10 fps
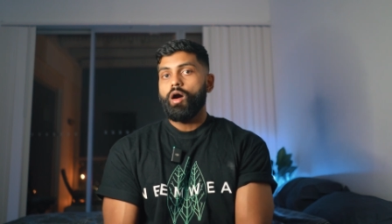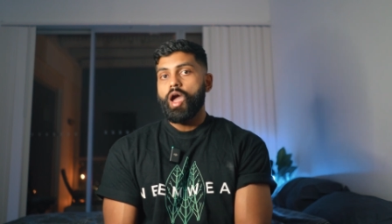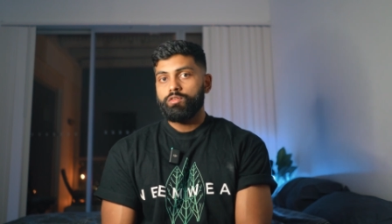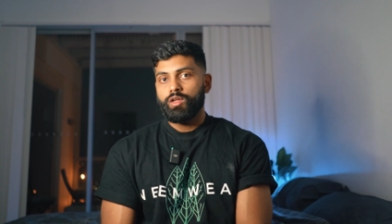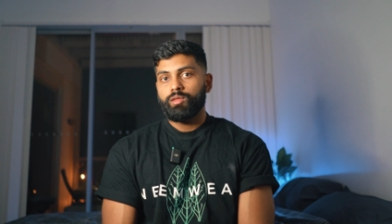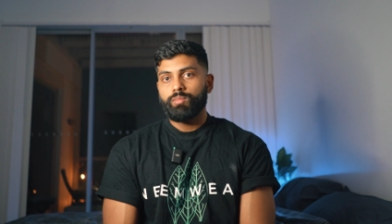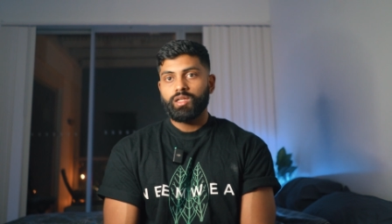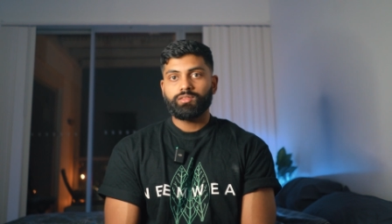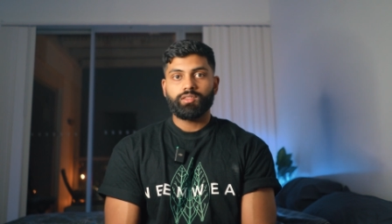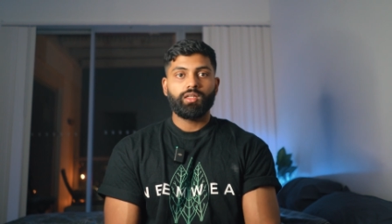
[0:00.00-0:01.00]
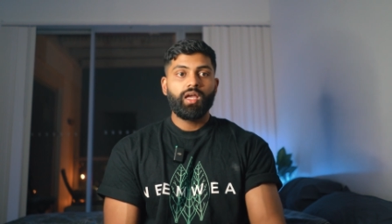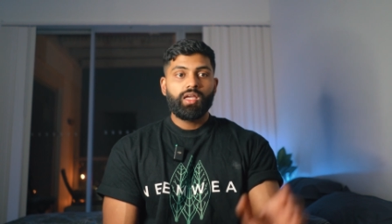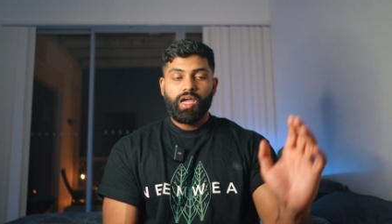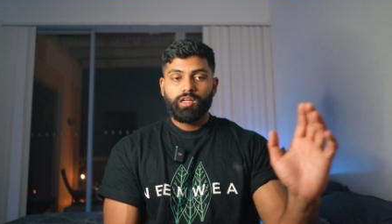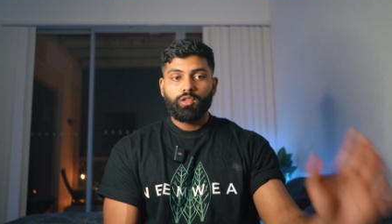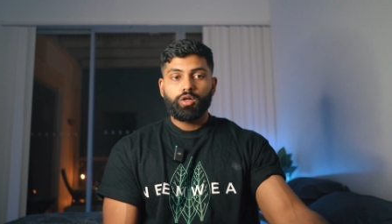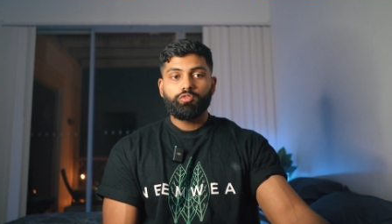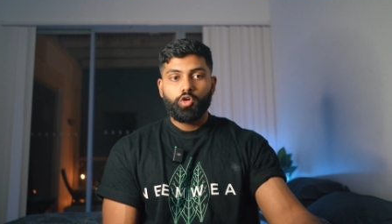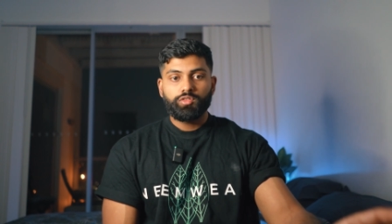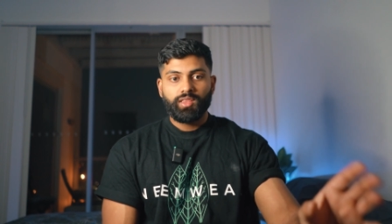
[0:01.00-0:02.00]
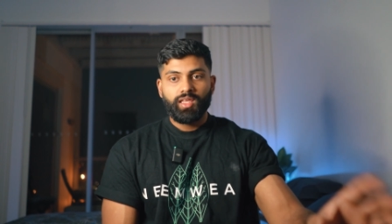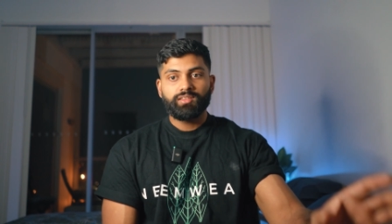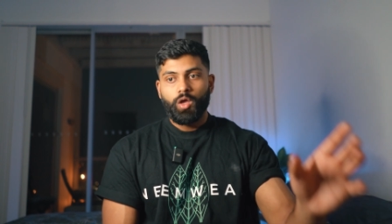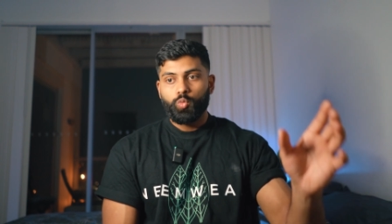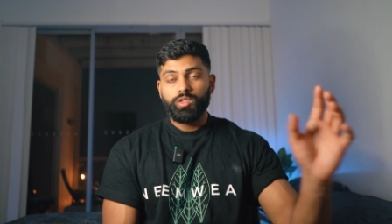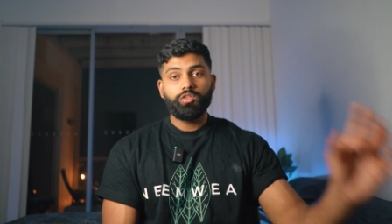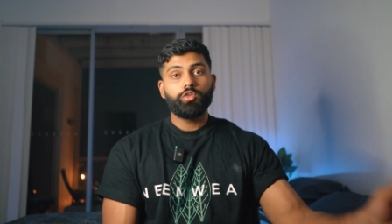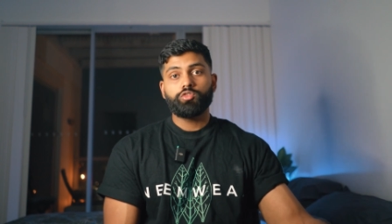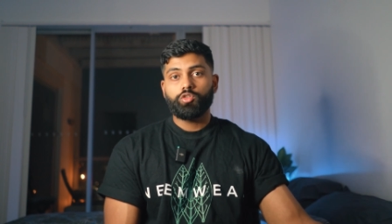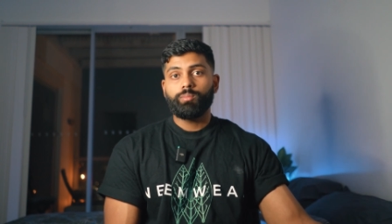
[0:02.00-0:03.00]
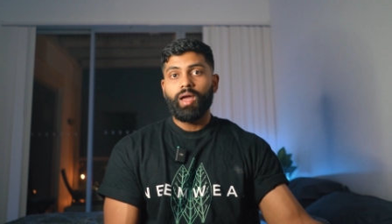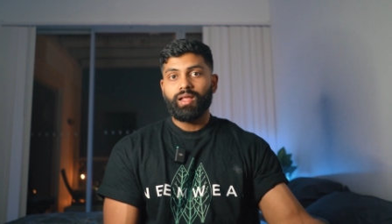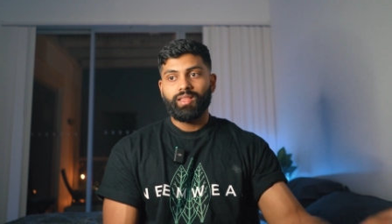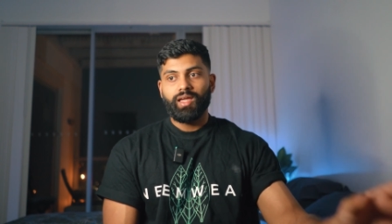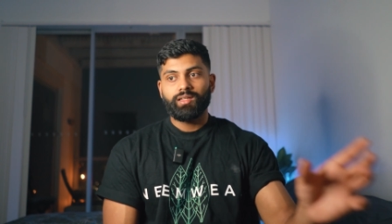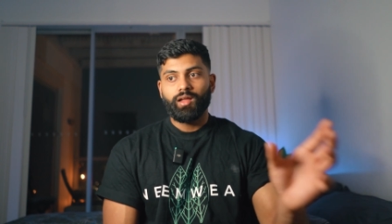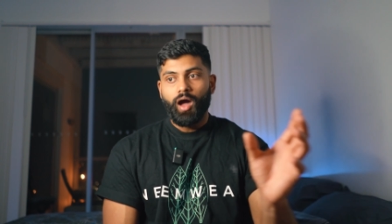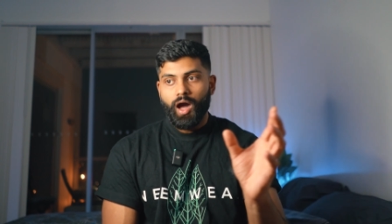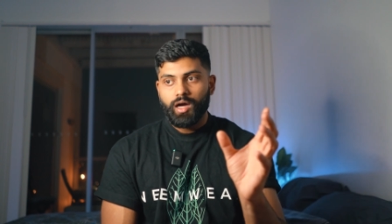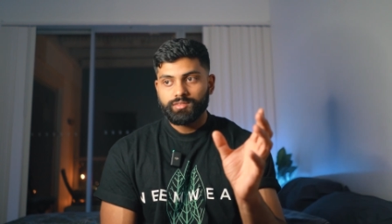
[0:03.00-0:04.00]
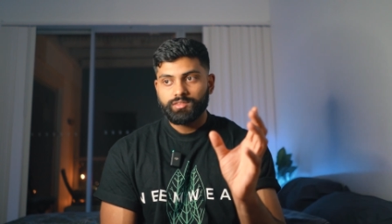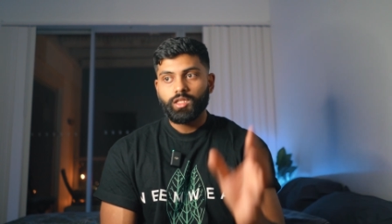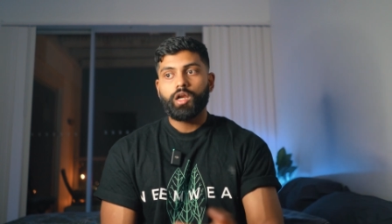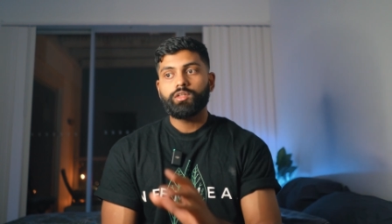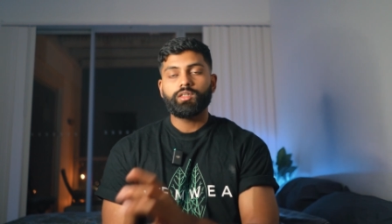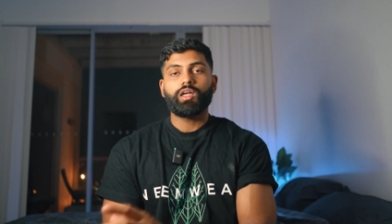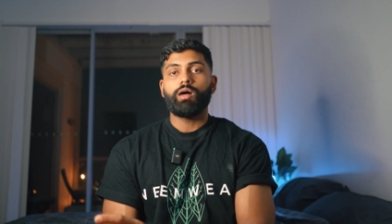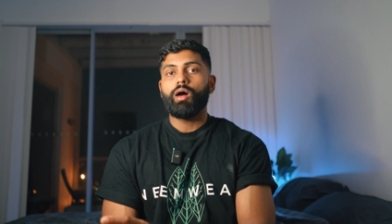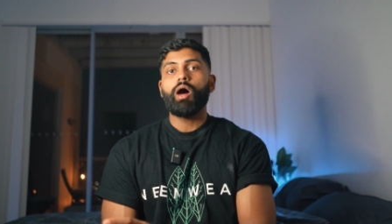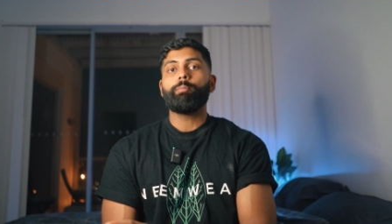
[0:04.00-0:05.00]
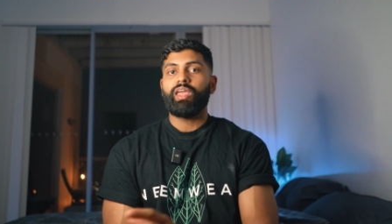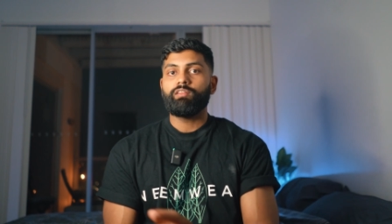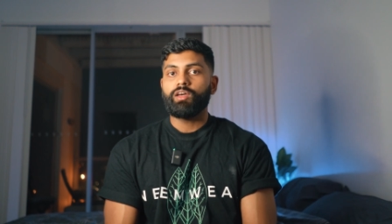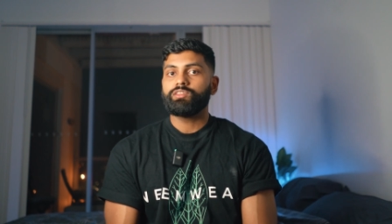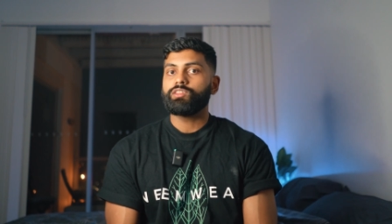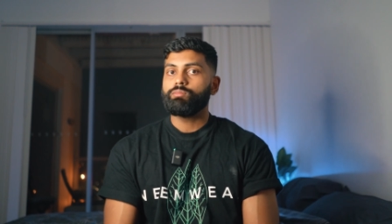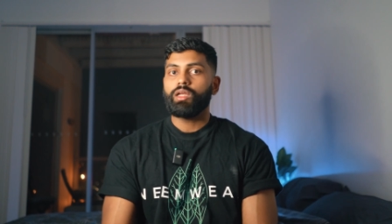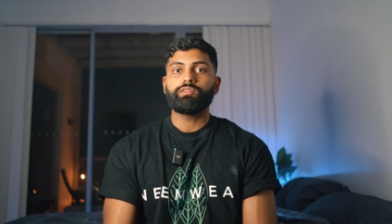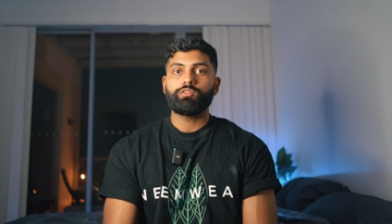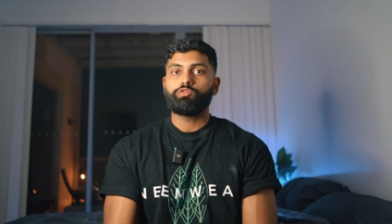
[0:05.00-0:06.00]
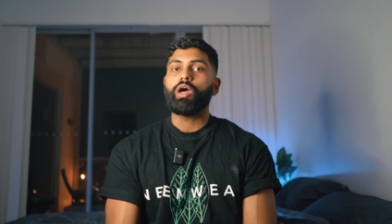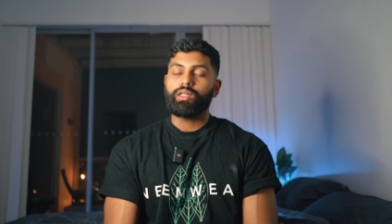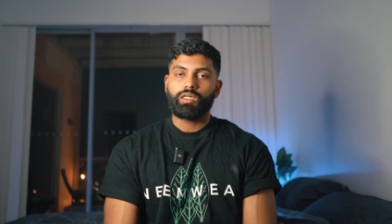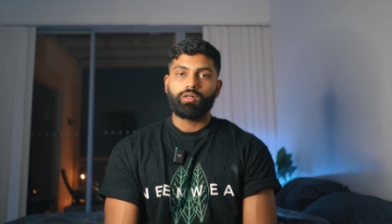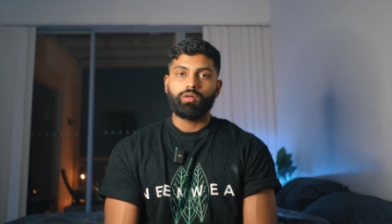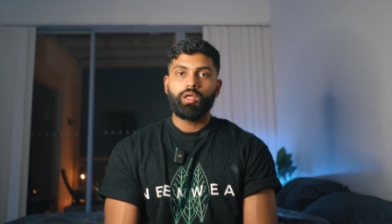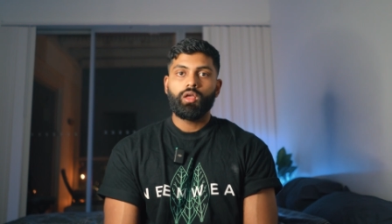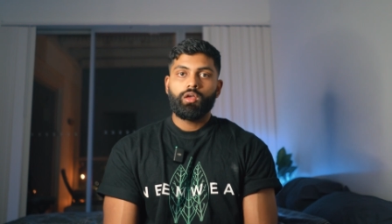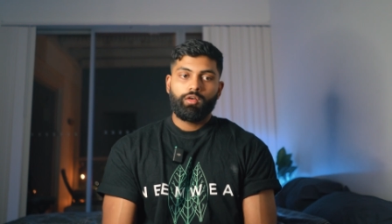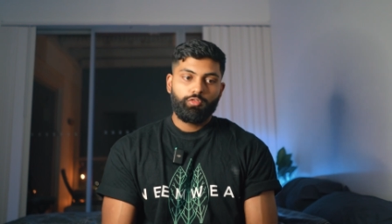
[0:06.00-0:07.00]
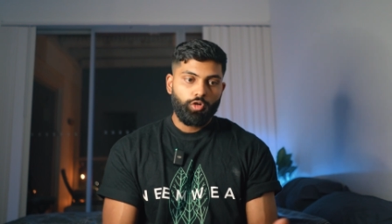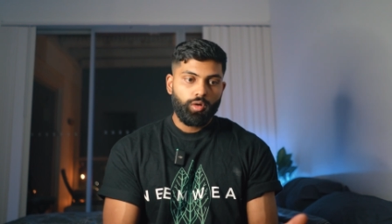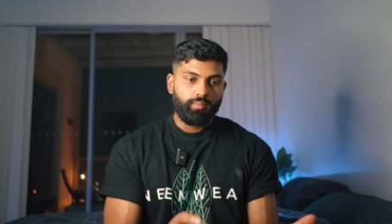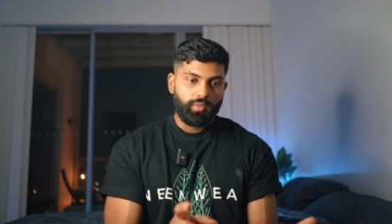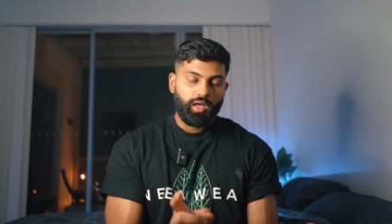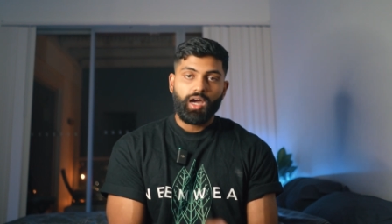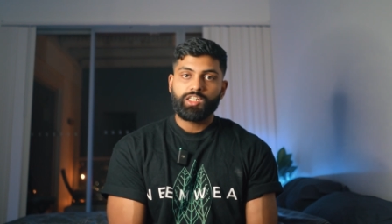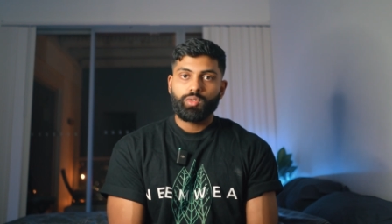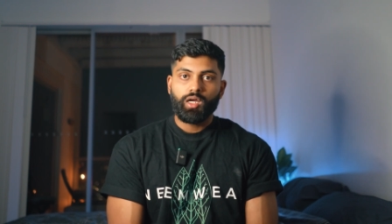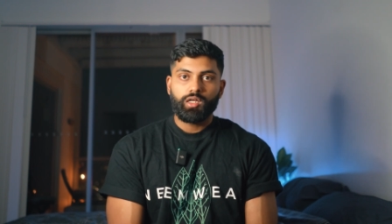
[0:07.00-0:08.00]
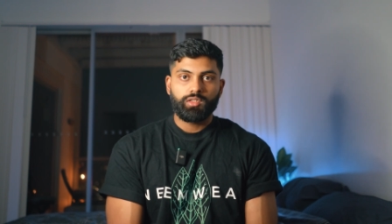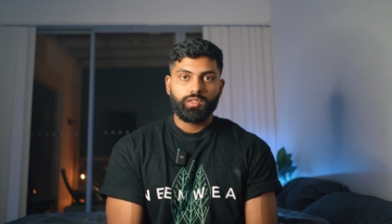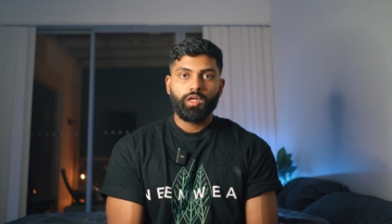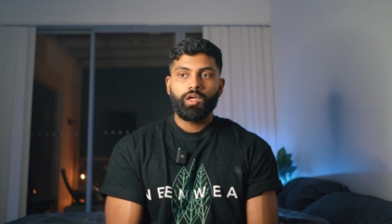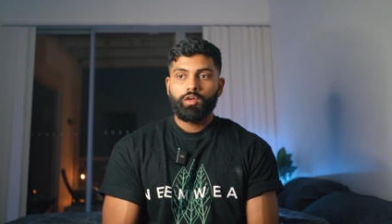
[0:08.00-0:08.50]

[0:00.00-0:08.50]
Ayurvedic medicine. And a lot of those things that we used to do back then are starting to come up in Western medicine right now. From ashwagandha,